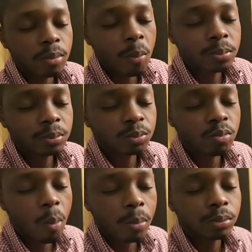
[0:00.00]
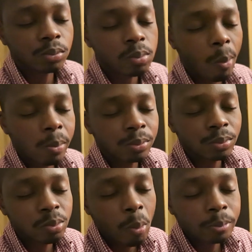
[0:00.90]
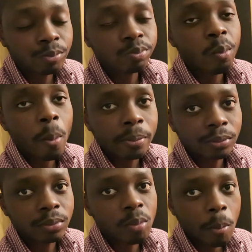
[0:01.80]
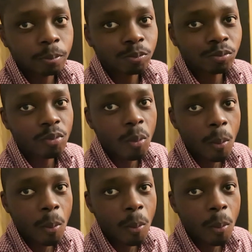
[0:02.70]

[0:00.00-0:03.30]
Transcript: I'm so tired. My tummy's full.